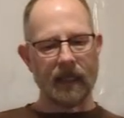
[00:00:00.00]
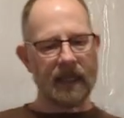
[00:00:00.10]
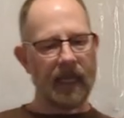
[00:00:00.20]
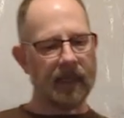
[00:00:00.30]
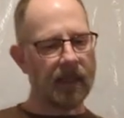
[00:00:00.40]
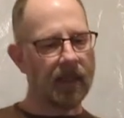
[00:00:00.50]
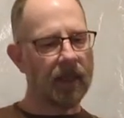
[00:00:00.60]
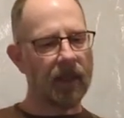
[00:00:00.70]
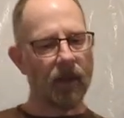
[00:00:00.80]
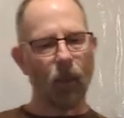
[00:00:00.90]

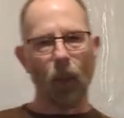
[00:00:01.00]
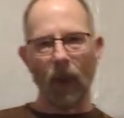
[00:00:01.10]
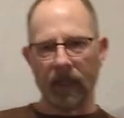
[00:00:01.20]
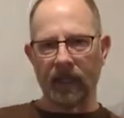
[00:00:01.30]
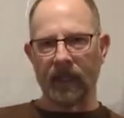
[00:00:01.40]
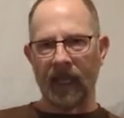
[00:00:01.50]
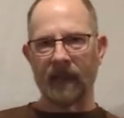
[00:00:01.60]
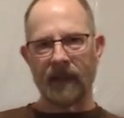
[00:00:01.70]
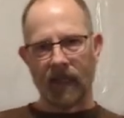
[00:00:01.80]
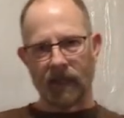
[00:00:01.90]
Dayton 1
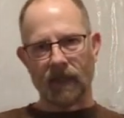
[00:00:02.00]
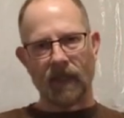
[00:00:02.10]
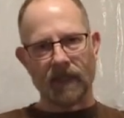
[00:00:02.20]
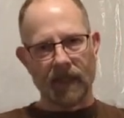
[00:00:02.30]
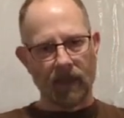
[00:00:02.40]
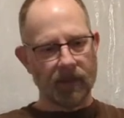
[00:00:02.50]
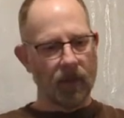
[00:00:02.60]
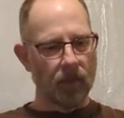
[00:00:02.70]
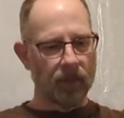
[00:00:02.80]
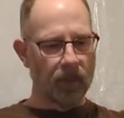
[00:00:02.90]
1/8-inch silk
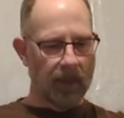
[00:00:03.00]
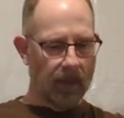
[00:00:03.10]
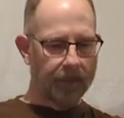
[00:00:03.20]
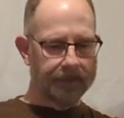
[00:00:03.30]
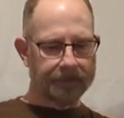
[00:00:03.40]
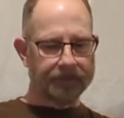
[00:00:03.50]
dome tweeter.